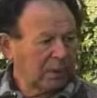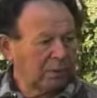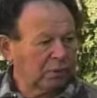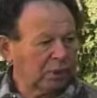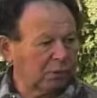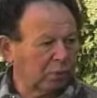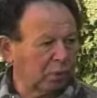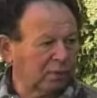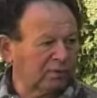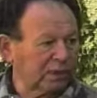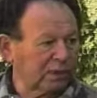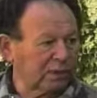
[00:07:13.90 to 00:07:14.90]
which
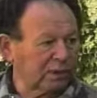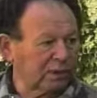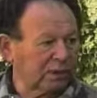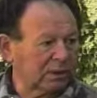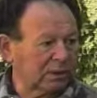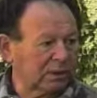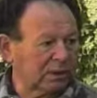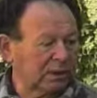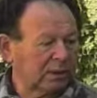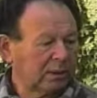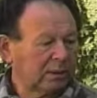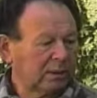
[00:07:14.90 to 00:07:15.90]
proves that this is a
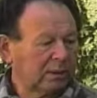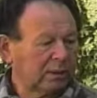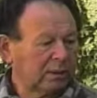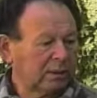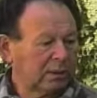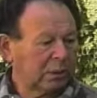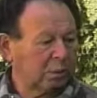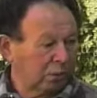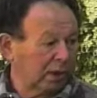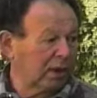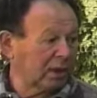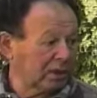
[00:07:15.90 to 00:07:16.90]

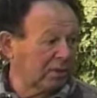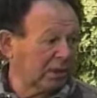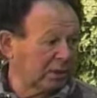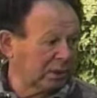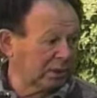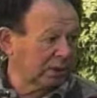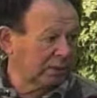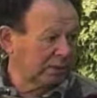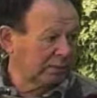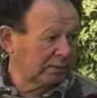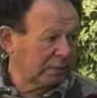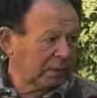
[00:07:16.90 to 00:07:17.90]
working strategy.
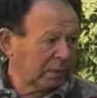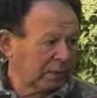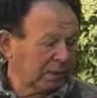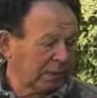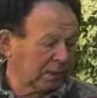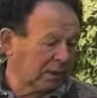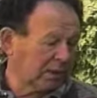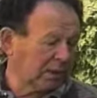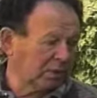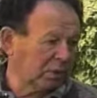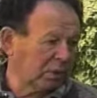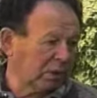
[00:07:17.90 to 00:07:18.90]
At least
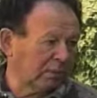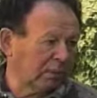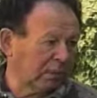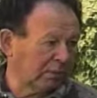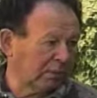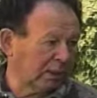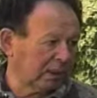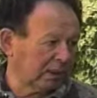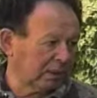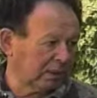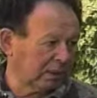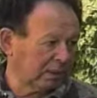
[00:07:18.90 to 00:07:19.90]
I'm talking about the Middle
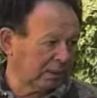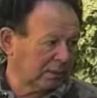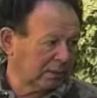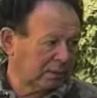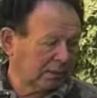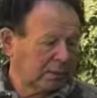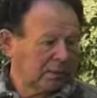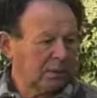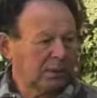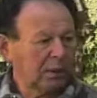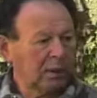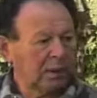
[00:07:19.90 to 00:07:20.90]
East.
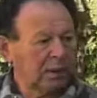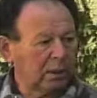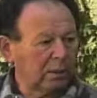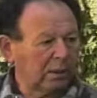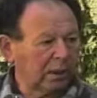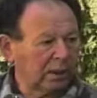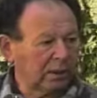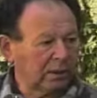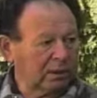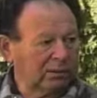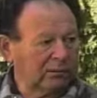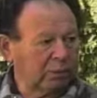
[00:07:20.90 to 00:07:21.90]
And no doubt
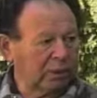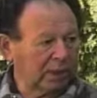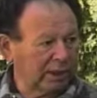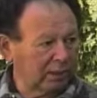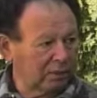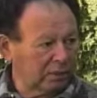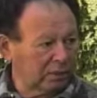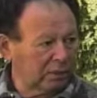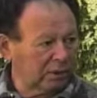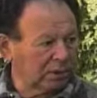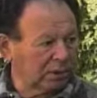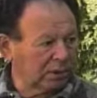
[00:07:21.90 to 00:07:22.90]
that if we had to do
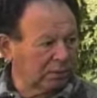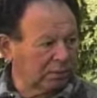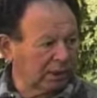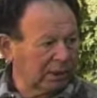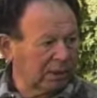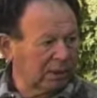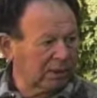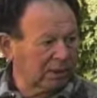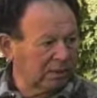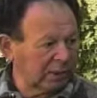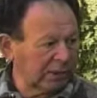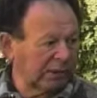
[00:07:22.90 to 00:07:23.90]
the job against
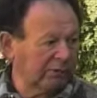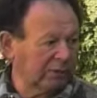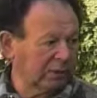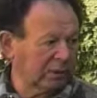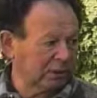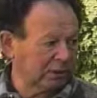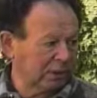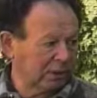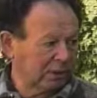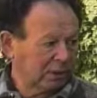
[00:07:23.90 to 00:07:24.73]
Iraqi forces,